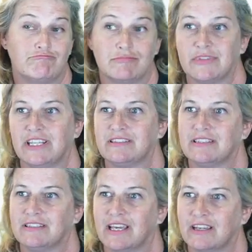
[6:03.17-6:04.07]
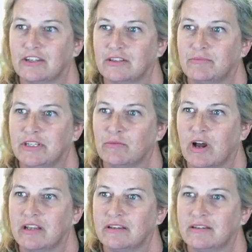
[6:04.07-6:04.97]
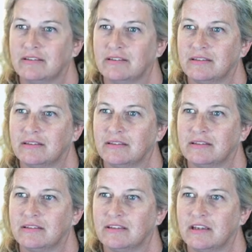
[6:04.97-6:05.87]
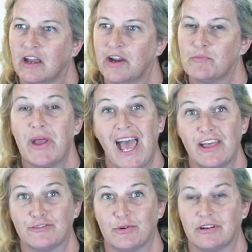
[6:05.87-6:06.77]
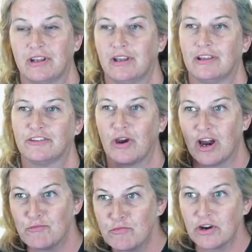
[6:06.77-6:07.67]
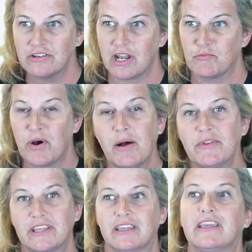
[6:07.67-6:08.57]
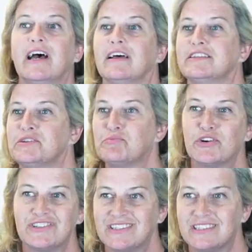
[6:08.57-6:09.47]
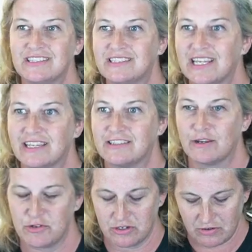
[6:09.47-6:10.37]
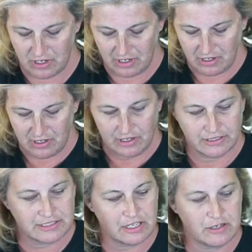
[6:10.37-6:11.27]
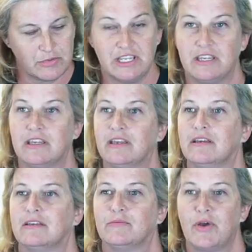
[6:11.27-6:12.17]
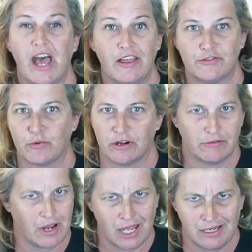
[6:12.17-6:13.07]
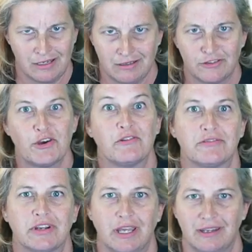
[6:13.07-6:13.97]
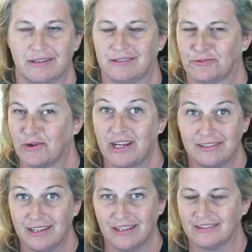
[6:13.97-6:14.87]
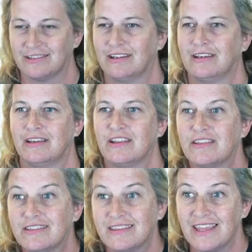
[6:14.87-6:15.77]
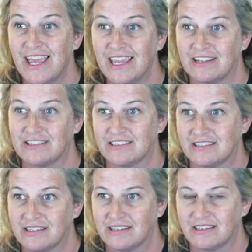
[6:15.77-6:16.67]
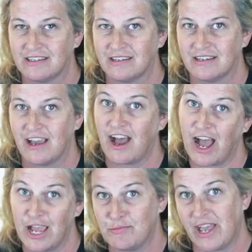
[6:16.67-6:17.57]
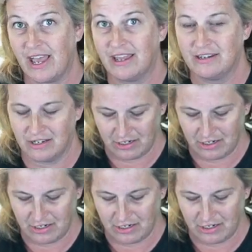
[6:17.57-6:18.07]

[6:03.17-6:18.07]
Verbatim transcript: Let's see. That could be one. All right, password. So our emer- our public account, the emergency ZXW is going to be password ready. Don't forget it. Write it down. Thanks, iPad